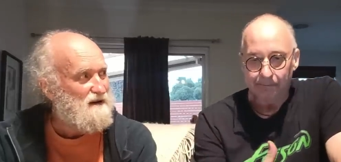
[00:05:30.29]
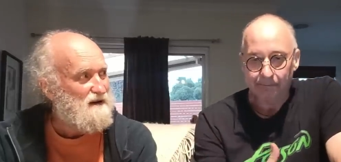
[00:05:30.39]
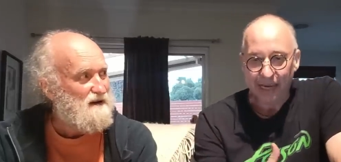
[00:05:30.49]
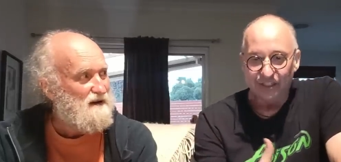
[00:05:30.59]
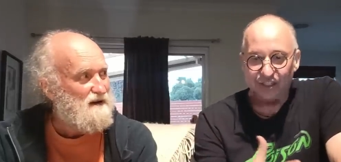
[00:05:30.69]

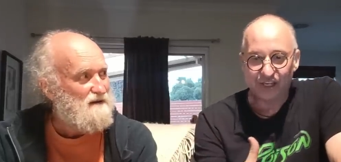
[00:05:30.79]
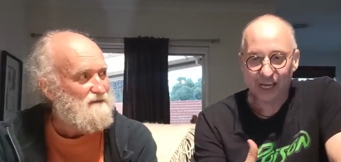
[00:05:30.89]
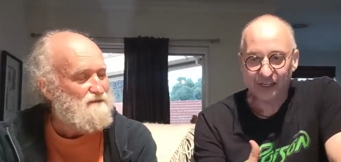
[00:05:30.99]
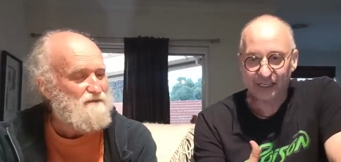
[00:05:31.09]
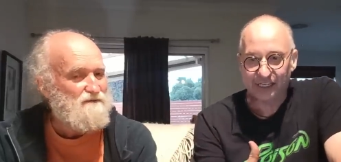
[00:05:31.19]
Speaker 1: Men's
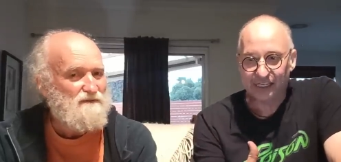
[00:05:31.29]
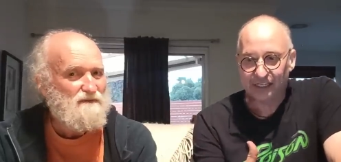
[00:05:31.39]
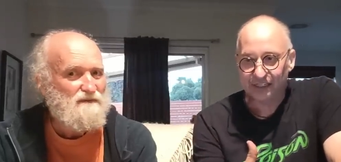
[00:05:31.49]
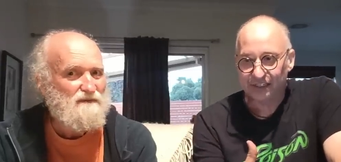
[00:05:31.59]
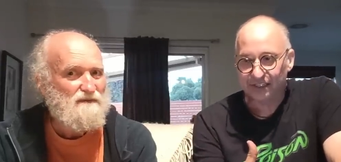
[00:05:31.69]
Shed
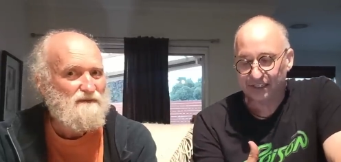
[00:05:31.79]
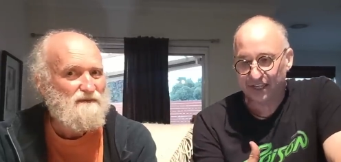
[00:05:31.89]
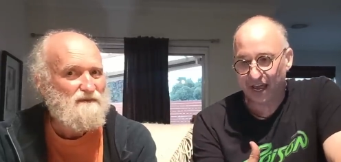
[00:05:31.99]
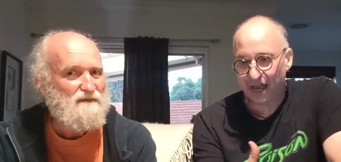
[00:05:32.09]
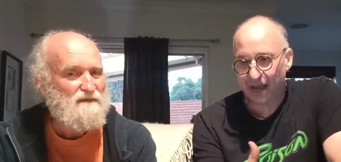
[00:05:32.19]

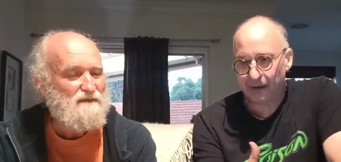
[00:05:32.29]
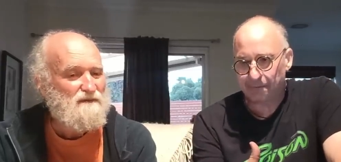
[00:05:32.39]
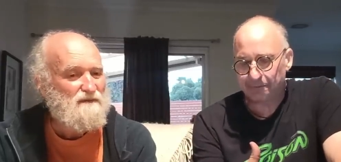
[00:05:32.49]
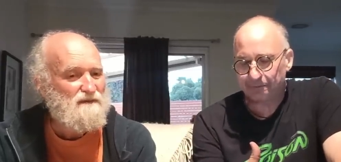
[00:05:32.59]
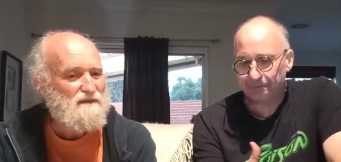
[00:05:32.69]
is.
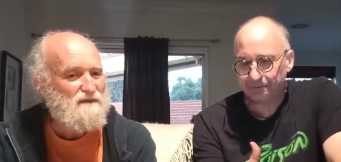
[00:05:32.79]
Um,